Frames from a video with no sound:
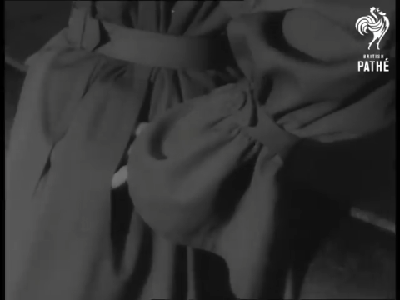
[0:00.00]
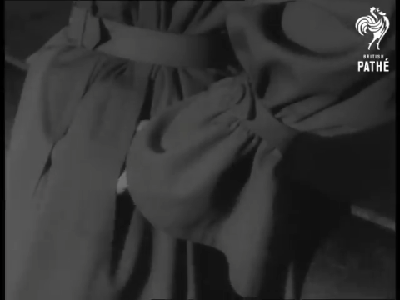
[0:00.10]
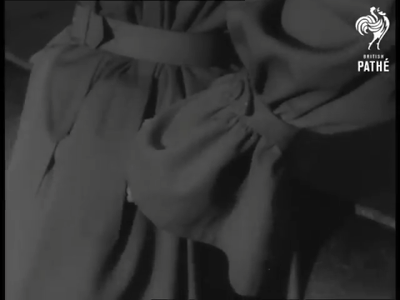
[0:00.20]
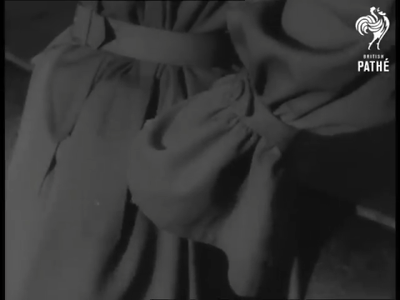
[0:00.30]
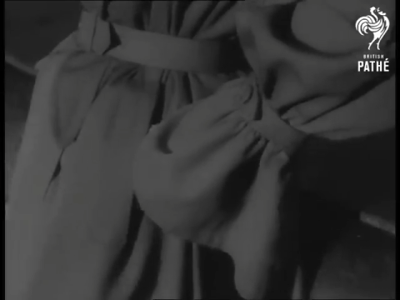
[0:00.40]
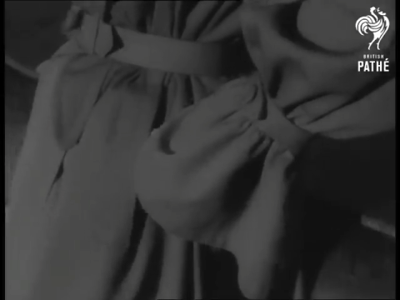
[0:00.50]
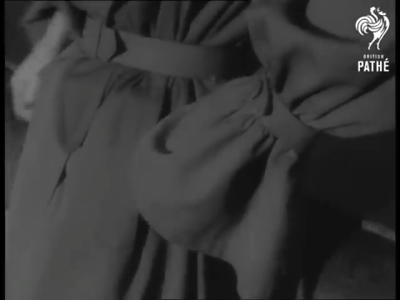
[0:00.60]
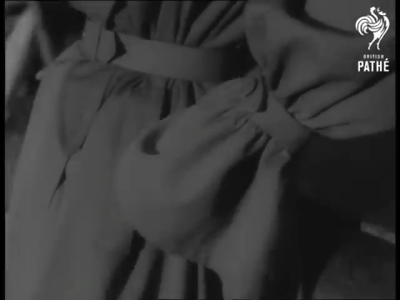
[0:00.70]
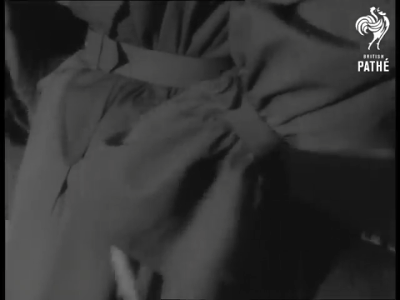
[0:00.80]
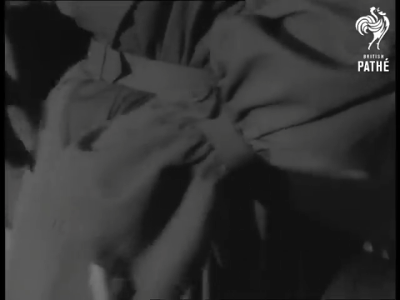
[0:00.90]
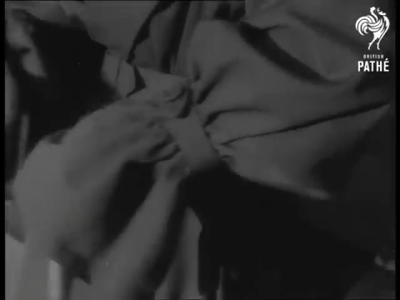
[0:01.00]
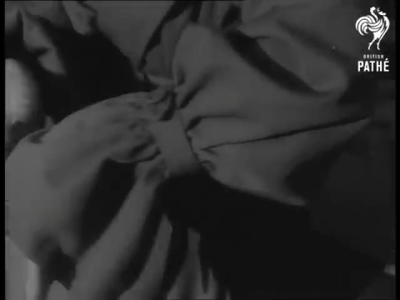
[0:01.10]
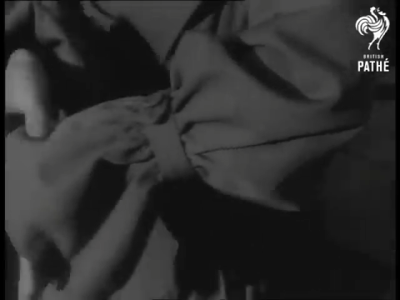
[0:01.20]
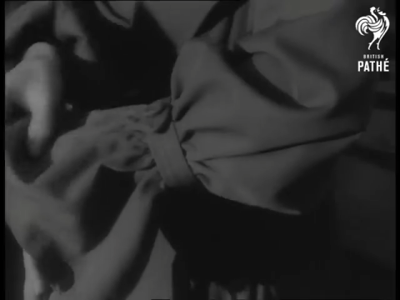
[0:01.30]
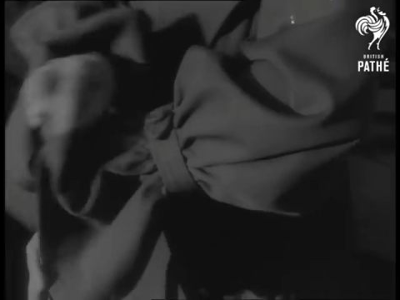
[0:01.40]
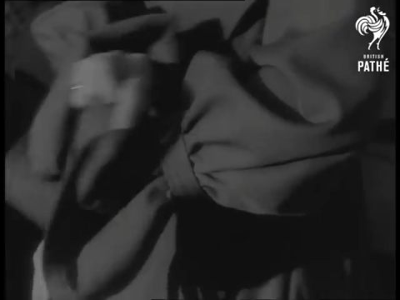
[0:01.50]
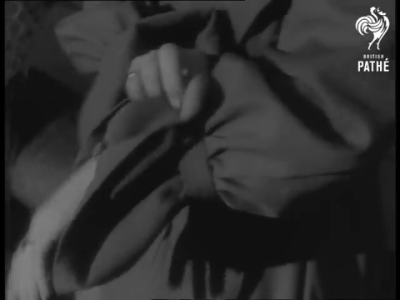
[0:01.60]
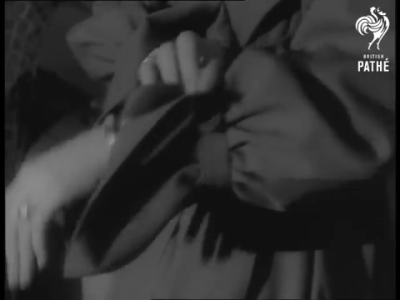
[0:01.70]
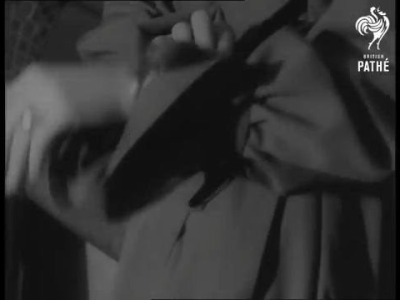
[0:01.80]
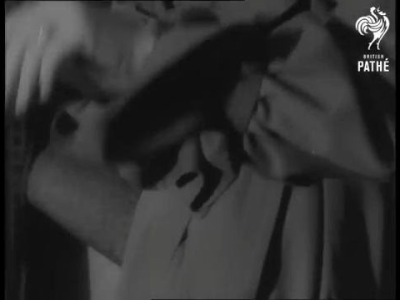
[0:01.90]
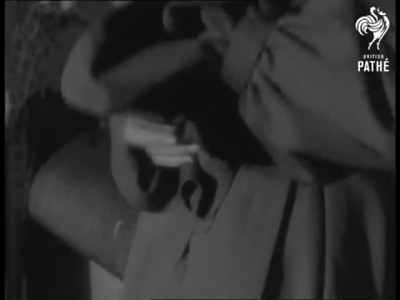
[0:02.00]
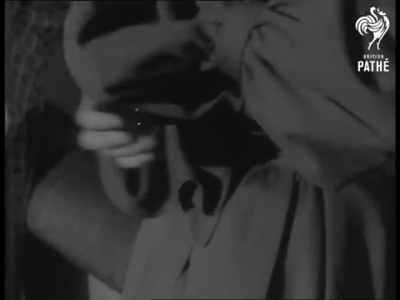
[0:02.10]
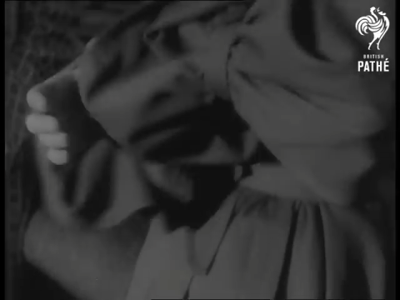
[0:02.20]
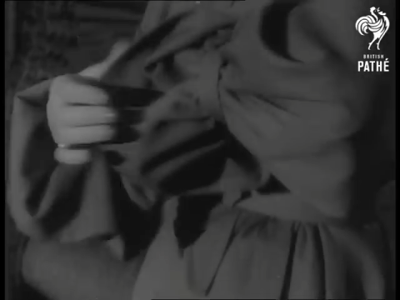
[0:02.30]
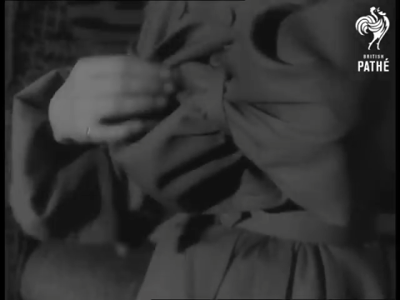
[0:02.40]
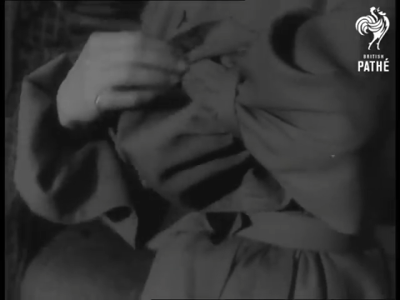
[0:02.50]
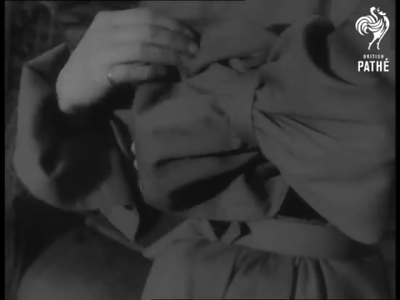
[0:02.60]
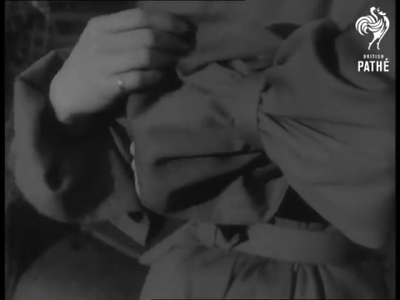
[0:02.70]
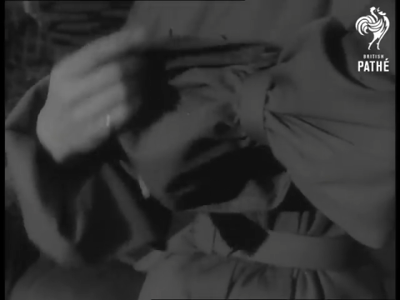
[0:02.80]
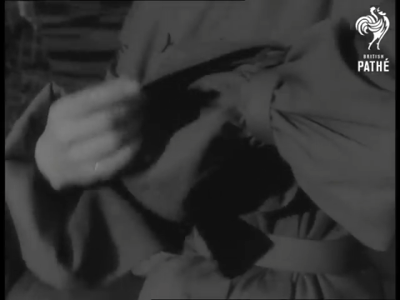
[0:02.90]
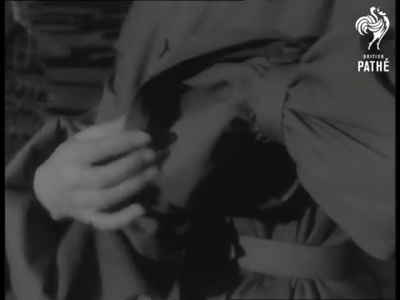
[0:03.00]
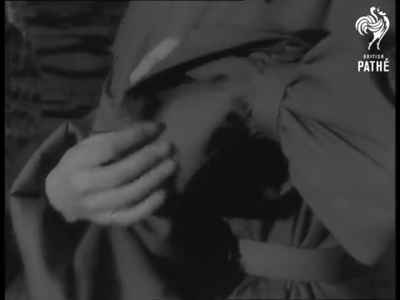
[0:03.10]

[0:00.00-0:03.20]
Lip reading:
No face is visible, so there are no lips to read.